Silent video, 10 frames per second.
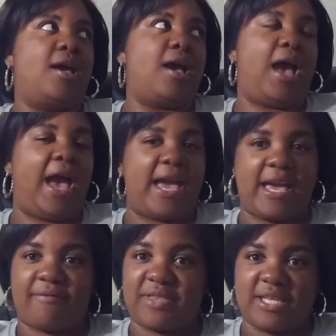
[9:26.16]
I
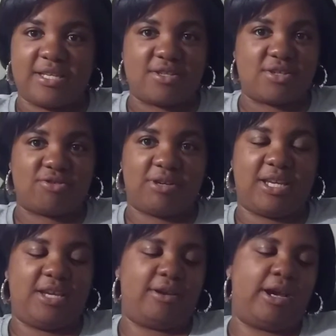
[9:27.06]
have things to drink
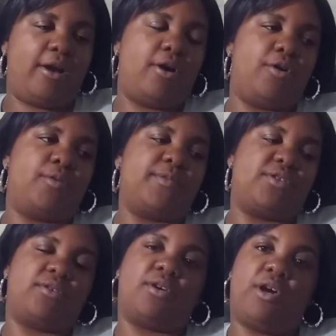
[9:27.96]
here at home. So
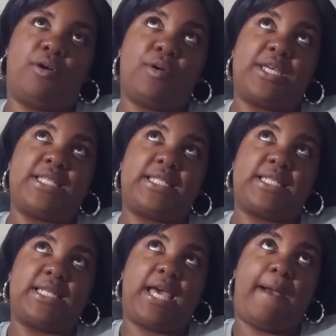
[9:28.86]
the goal is to
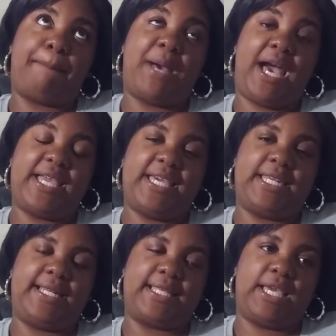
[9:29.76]
not buy
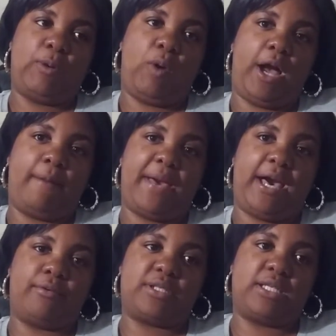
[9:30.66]
anything while I'm
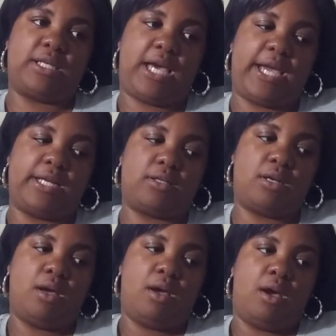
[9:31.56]
out tonight.
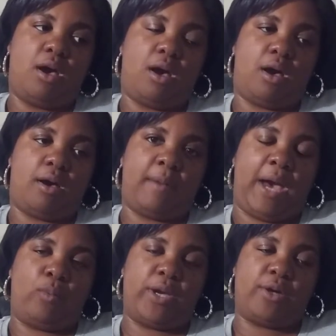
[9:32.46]
I
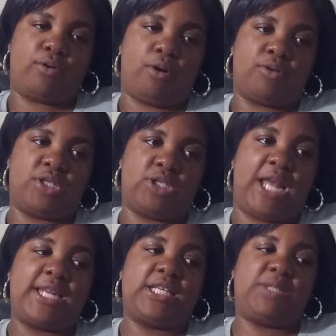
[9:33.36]
went grocery shopping. I
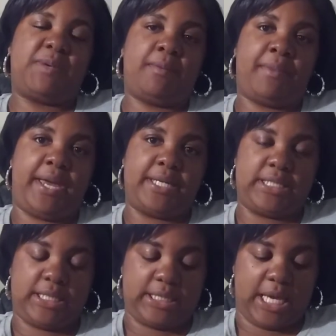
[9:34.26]
did spend money
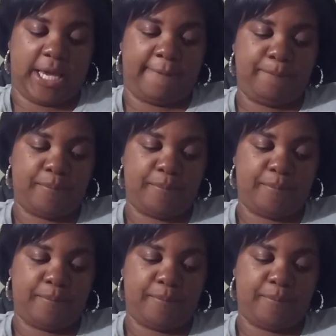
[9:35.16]
today.